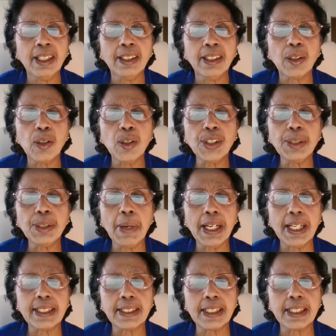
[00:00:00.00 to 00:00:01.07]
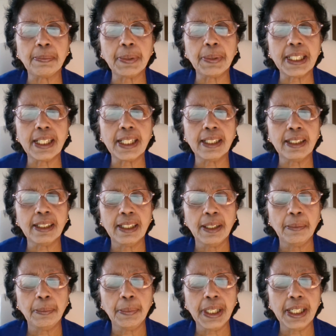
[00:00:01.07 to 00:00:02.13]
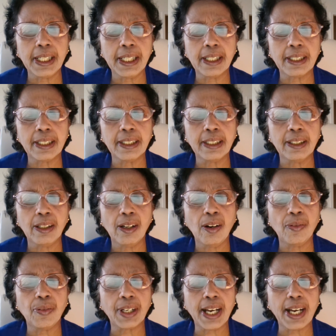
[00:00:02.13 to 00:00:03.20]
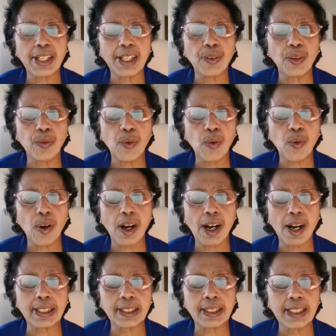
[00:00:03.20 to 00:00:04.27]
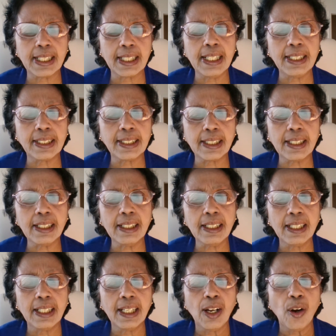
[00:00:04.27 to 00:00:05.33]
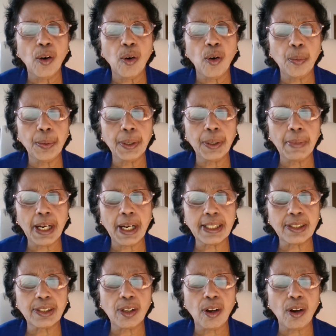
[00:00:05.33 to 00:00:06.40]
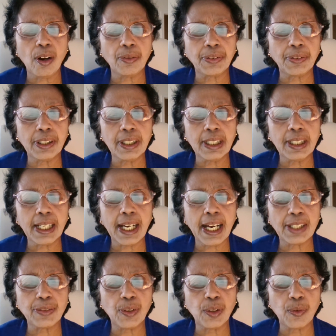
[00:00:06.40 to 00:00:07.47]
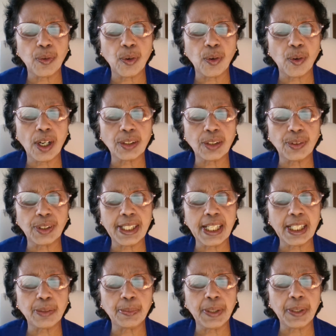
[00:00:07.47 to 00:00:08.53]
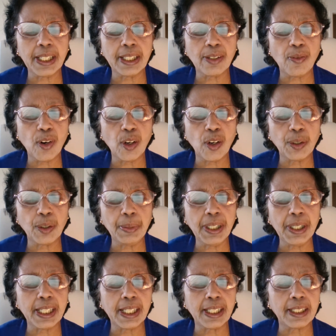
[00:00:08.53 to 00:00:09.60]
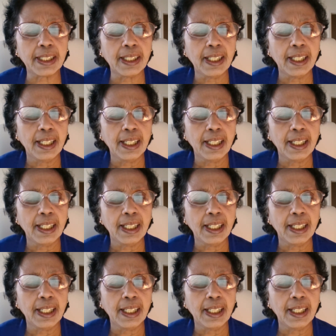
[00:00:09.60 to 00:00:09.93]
The closing balance in a particular period of a cash flow forecast is the opening balance of the cash flow forecast for the next period, the following period.